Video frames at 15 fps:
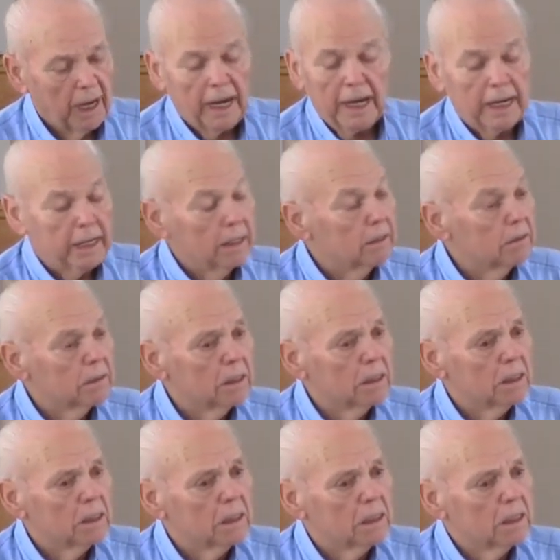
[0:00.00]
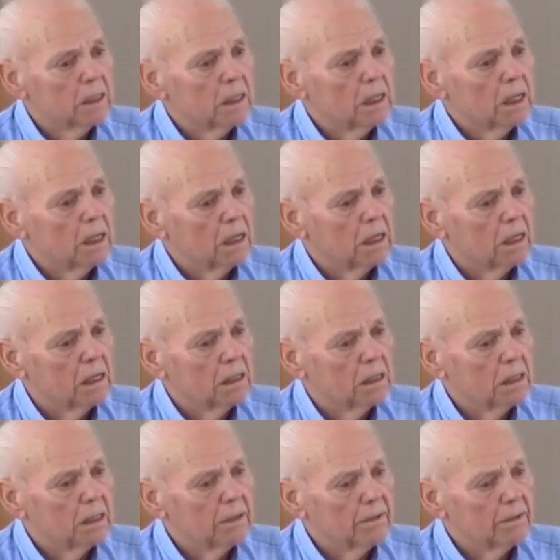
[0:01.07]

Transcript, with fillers: hey, uh,